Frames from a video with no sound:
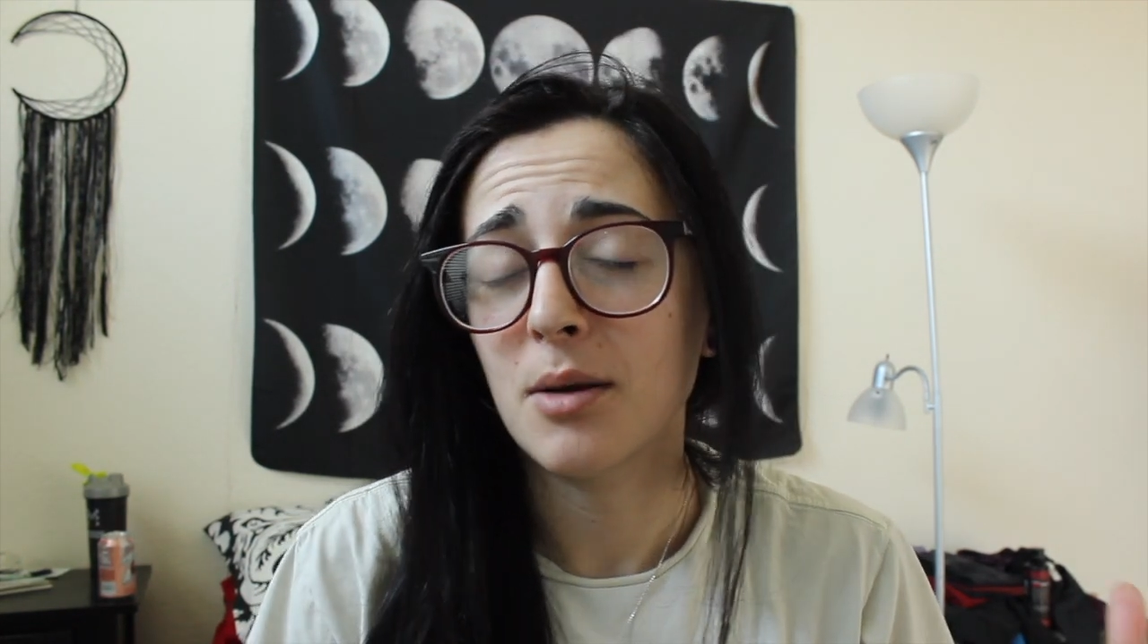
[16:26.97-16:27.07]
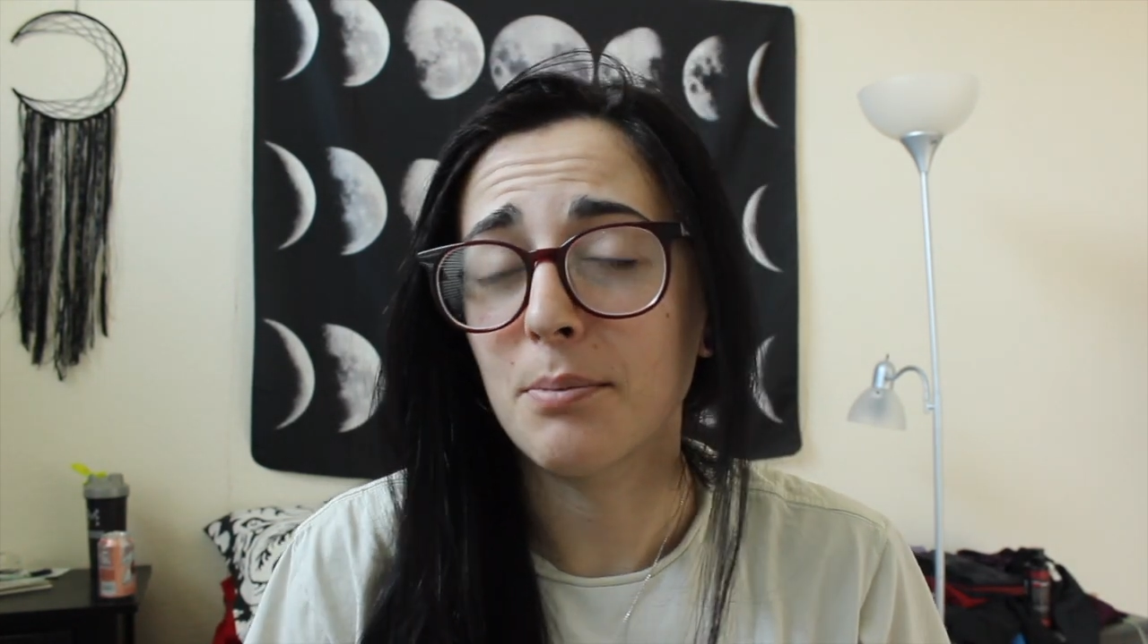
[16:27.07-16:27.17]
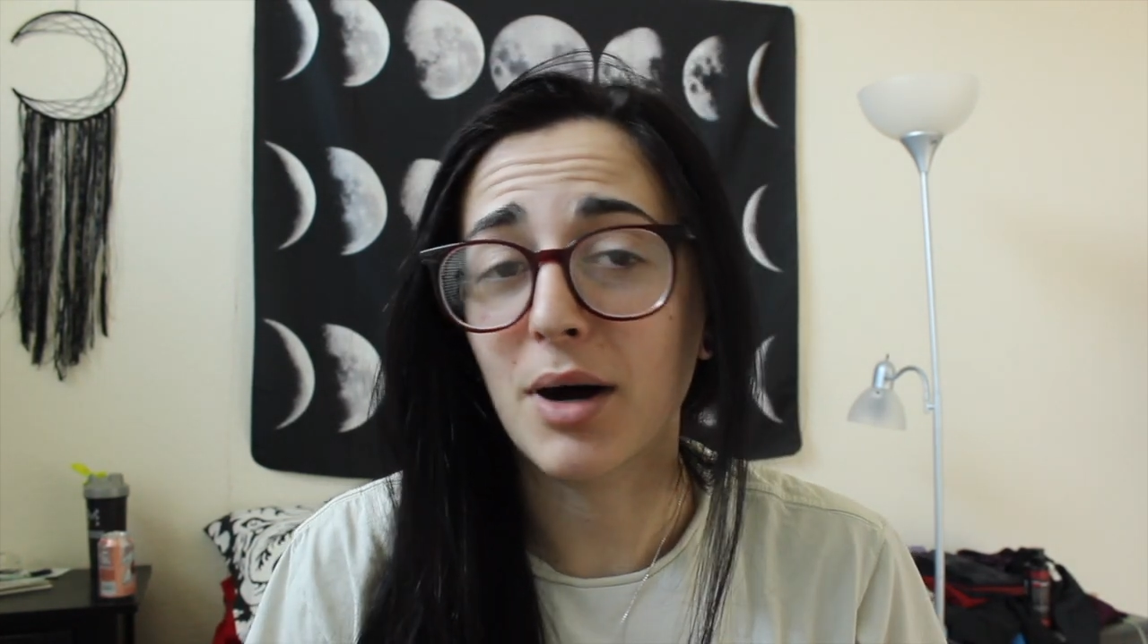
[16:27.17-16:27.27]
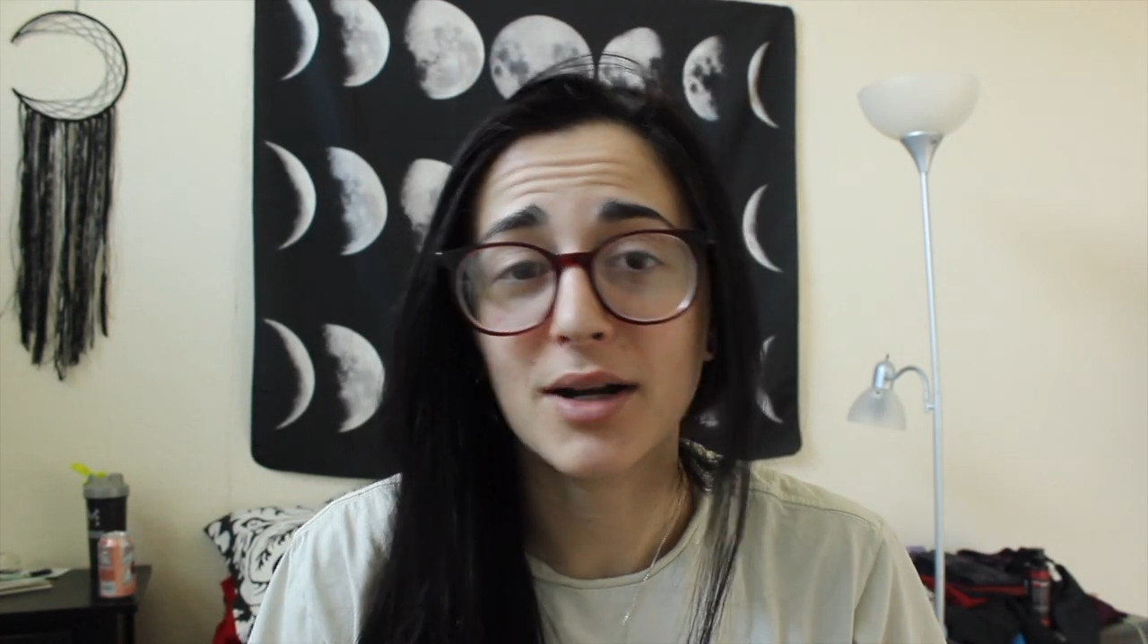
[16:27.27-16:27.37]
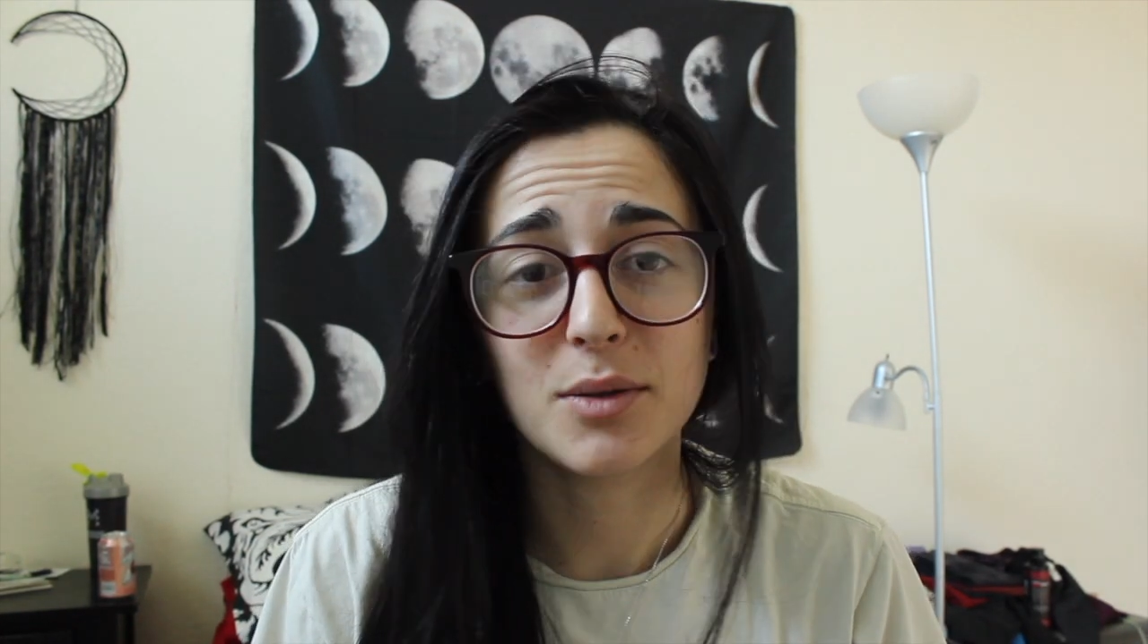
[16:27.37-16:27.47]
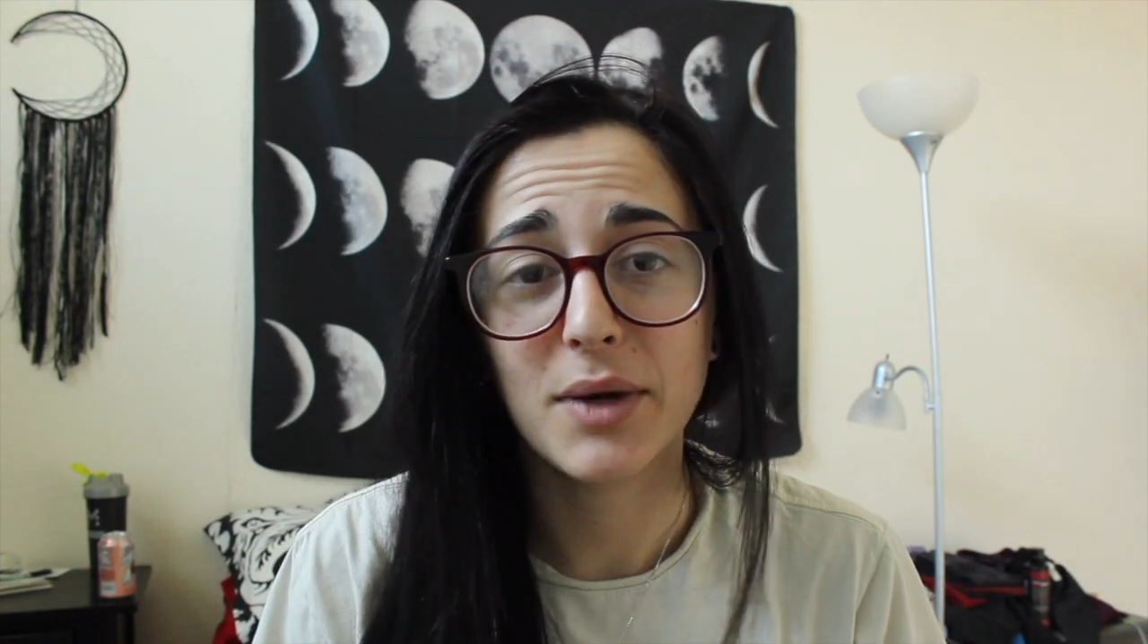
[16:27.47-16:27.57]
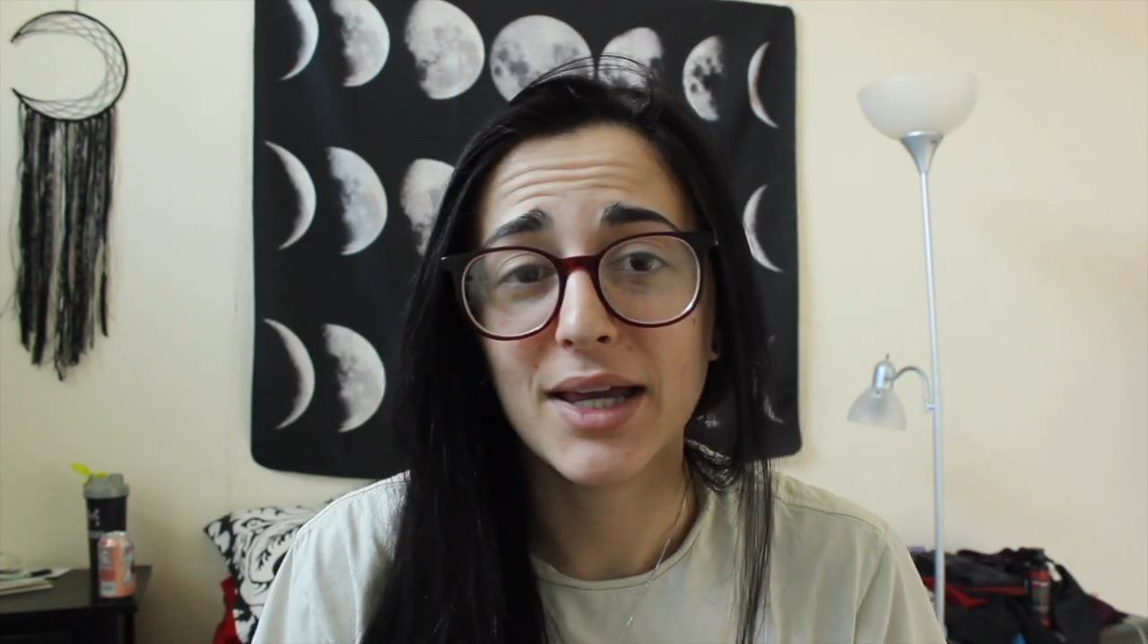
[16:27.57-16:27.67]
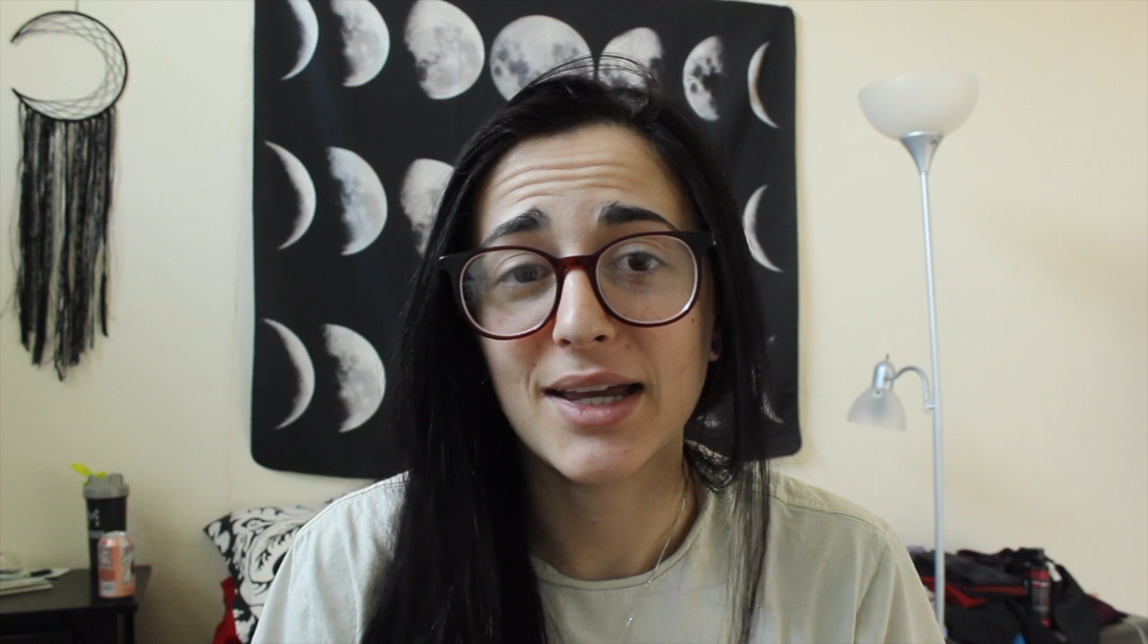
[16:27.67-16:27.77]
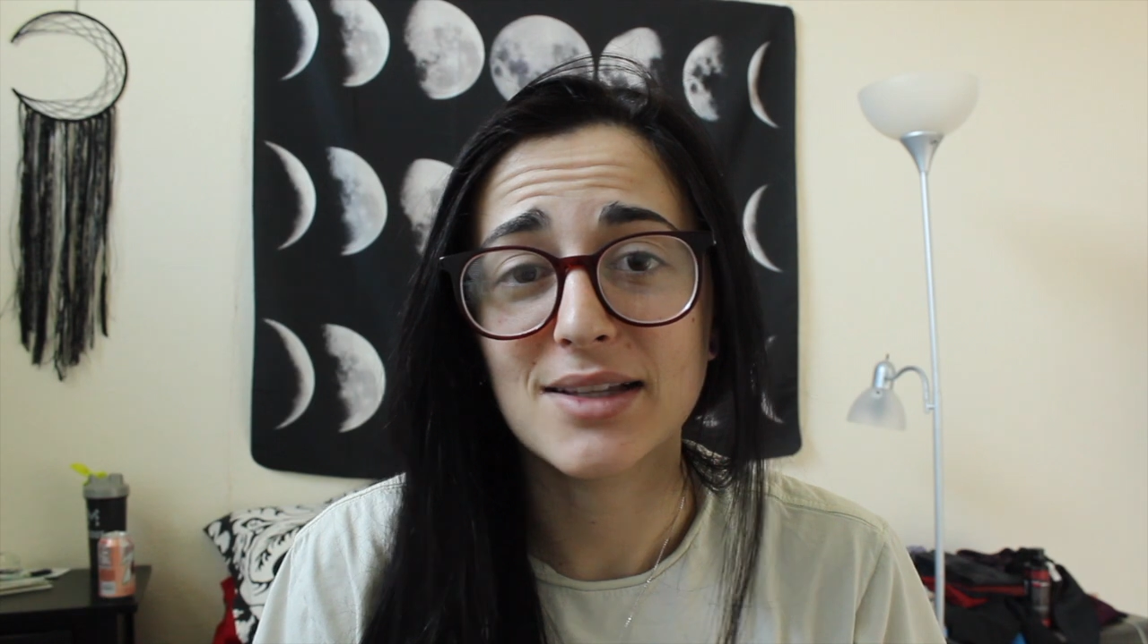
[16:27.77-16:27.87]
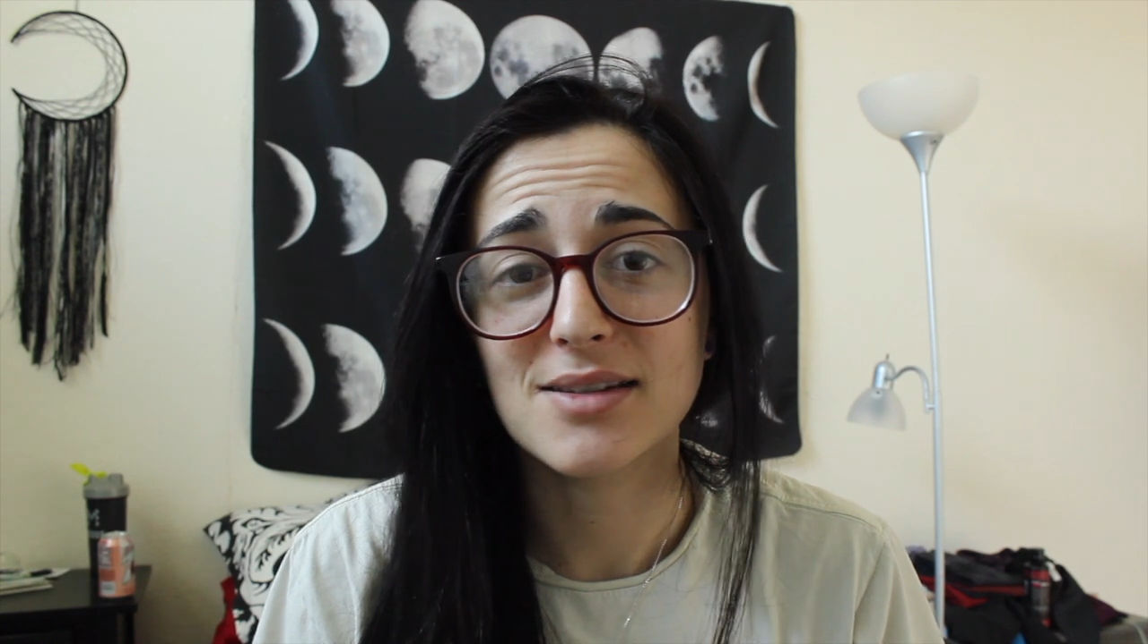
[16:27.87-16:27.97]
body
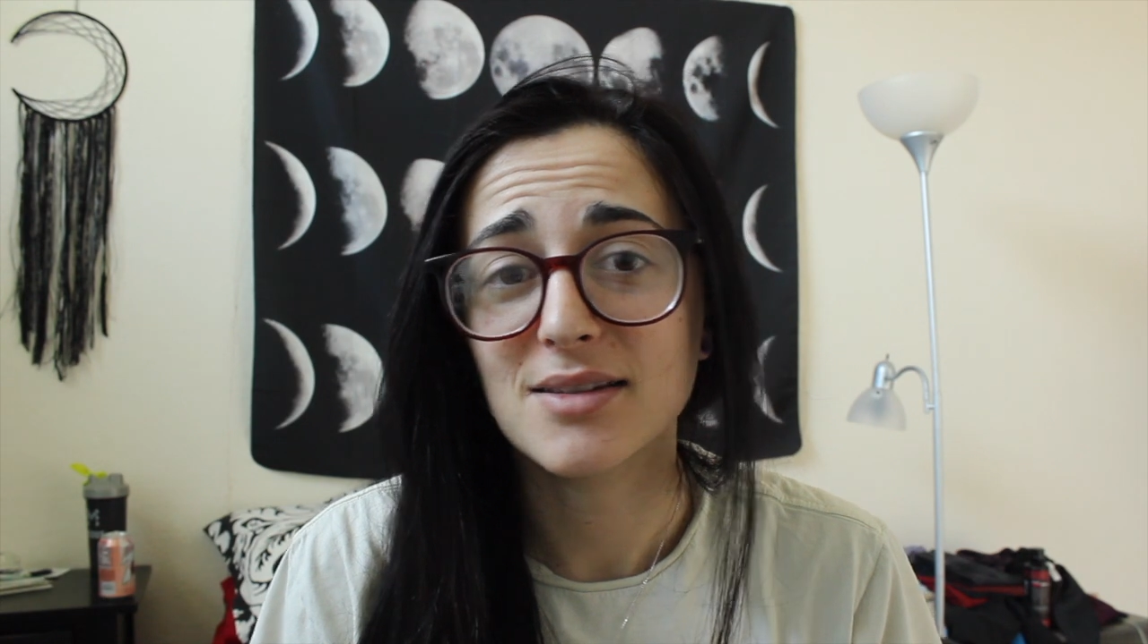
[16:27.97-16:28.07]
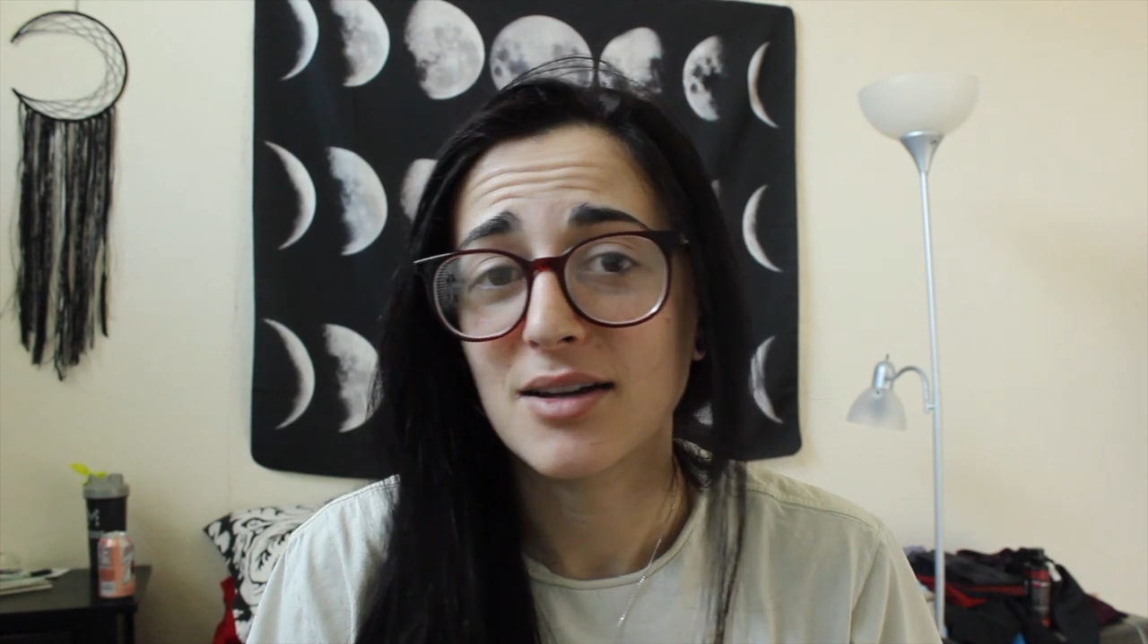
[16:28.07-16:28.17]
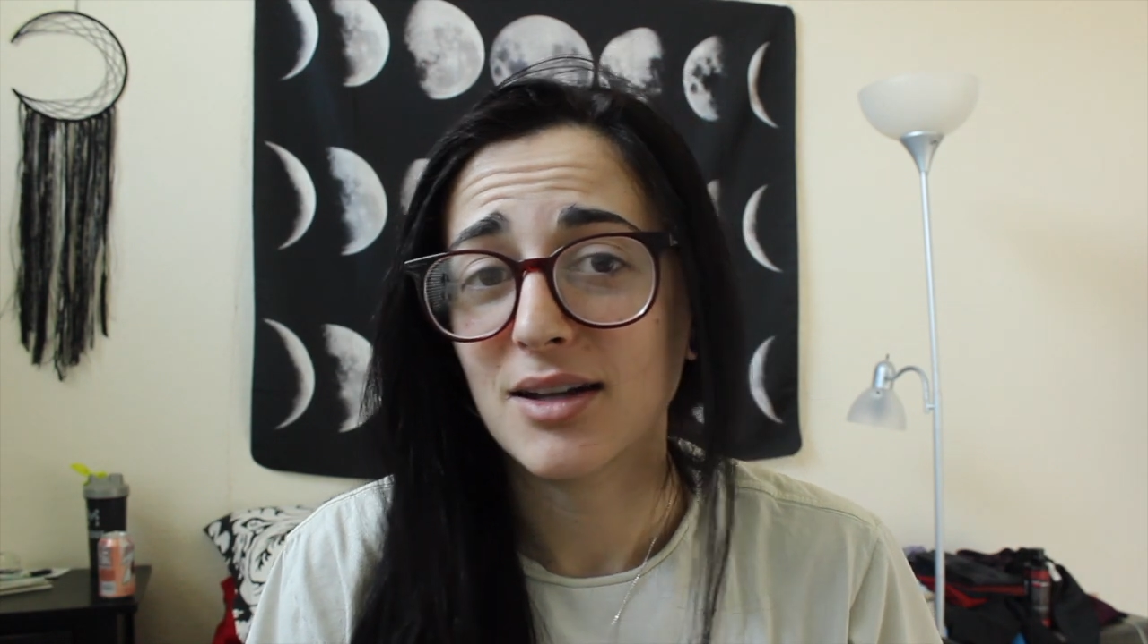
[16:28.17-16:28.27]
weight